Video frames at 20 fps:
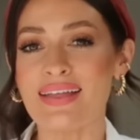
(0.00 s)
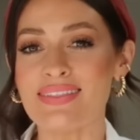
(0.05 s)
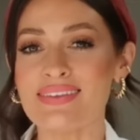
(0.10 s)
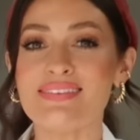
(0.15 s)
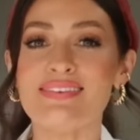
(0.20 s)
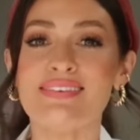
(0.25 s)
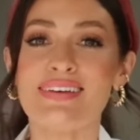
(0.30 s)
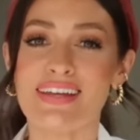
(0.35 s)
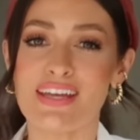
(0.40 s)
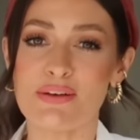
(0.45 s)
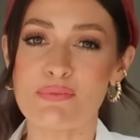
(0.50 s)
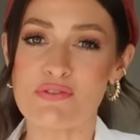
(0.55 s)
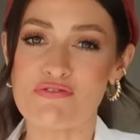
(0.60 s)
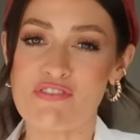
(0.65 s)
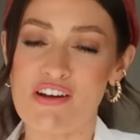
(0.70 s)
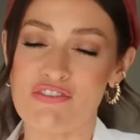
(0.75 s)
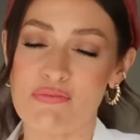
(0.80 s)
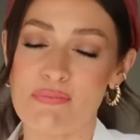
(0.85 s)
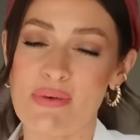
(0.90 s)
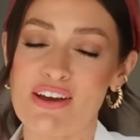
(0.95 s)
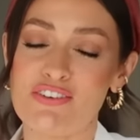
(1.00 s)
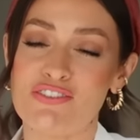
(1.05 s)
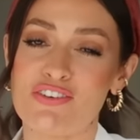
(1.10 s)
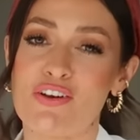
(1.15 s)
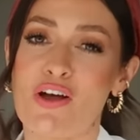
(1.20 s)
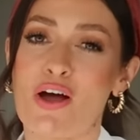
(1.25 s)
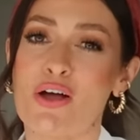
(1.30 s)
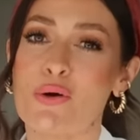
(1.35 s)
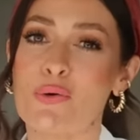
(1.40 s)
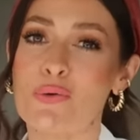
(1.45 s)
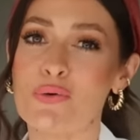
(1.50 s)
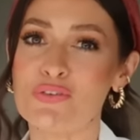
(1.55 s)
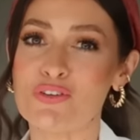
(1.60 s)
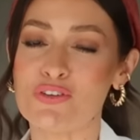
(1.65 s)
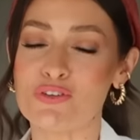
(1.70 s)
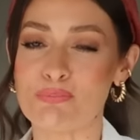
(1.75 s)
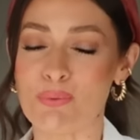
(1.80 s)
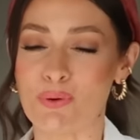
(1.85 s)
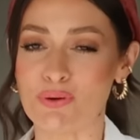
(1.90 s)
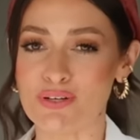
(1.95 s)
And then sticking with Reformation, I also
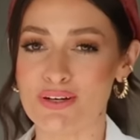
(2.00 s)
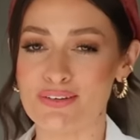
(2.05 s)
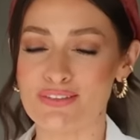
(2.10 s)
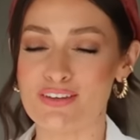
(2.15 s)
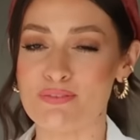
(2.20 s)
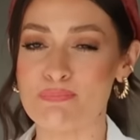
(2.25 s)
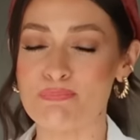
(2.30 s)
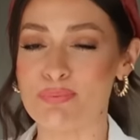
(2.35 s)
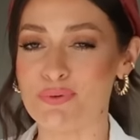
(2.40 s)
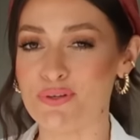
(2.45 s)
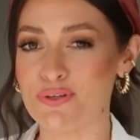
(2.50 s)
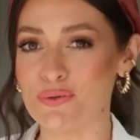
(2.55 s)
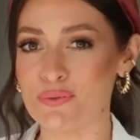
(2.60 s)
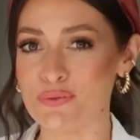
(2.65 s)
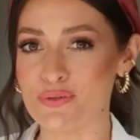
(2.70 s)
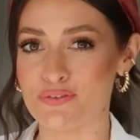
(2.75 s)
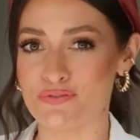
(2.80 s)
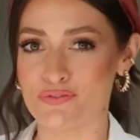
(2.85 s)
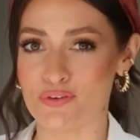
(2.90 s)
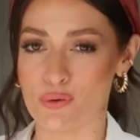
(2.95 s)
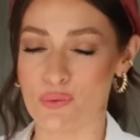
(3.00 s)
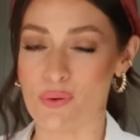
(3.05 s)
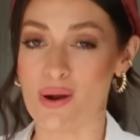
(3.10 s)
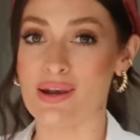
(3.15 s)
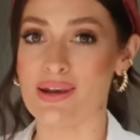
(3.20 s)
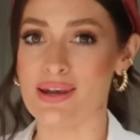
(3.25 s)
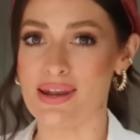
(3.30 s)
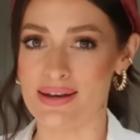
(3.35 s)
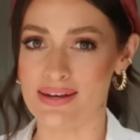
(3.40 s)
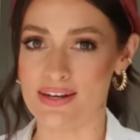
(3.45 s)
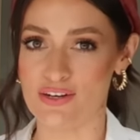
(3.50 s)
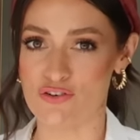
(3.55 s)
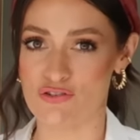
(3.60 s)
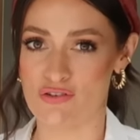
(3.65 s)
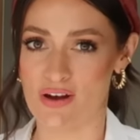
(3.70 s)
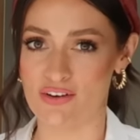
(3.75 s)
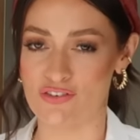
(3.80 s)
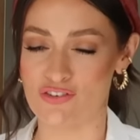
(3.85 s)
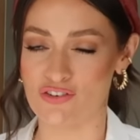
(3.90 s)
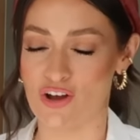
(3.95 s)
spotted this beautiful linen
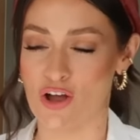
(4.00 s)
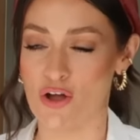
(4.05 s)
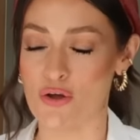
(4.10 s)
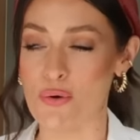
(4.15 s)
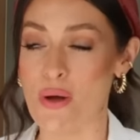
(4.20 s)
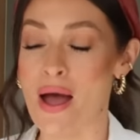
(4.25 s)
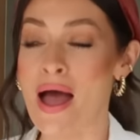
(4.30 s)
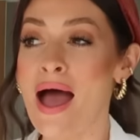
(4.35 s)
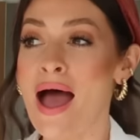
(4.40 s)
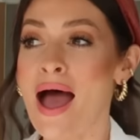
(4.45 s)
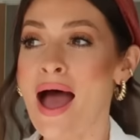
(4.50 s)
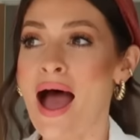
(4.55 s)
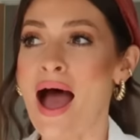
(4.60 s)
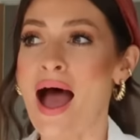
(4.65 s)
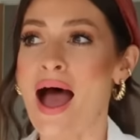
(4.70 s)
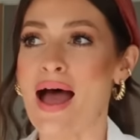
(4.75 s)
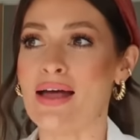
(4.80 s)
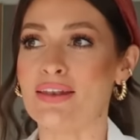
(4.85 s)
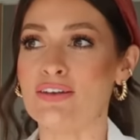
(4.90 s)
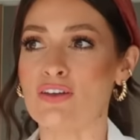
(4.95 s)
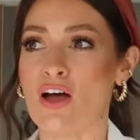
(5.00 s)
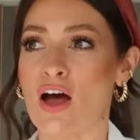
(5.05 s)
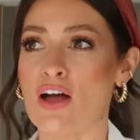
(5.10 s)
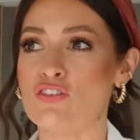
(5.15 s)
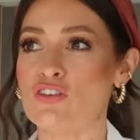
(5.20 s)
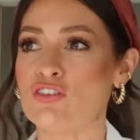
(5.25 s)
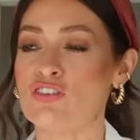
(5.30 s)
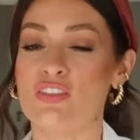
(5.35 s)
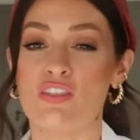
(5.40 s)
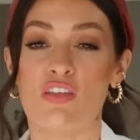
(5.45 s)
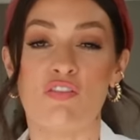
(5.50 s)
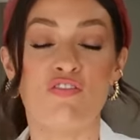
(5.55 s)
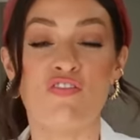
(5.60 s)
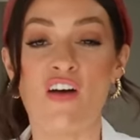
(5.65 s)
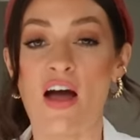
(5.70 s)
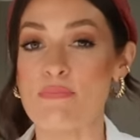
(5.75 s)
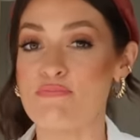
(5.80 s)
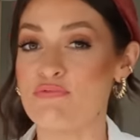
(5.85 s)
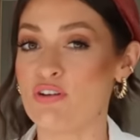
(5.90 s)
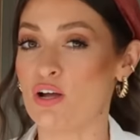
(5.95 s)
trench coat, and I just think the
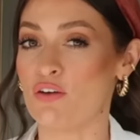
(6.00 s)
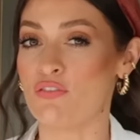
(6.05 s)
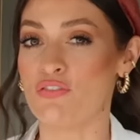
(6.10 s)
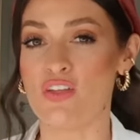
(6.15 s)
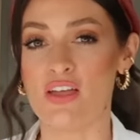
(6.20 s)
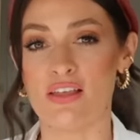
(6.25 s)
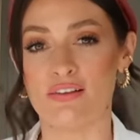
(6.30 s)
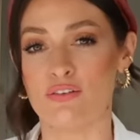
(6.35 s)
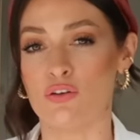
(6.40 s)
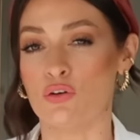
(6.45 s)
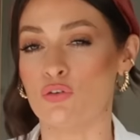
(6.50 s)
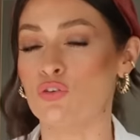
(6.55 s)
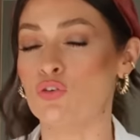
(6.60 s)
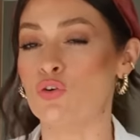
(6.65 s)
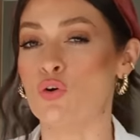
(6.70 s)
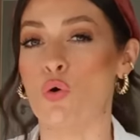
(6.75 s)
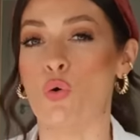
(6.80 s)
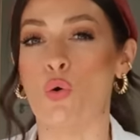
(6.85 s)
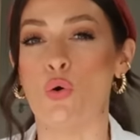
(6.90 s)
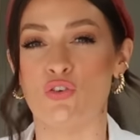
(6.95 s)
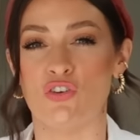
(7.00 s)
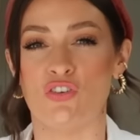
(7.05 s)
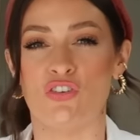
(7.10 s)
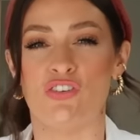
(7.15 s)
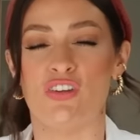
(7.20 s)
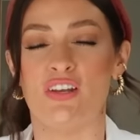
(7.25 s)
fabric of this looks gorgeous.